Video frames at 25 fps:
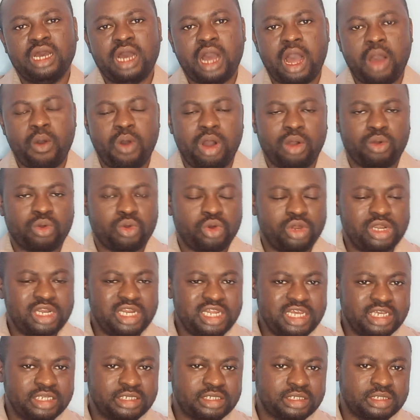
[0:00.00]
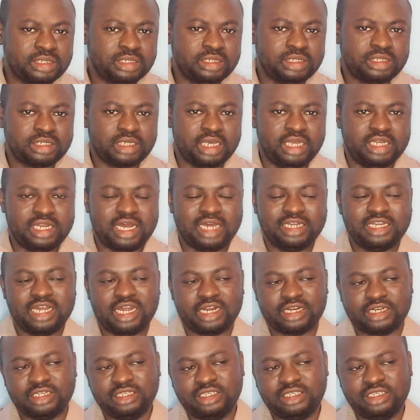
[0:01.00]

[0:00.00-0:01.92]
our colleagues and other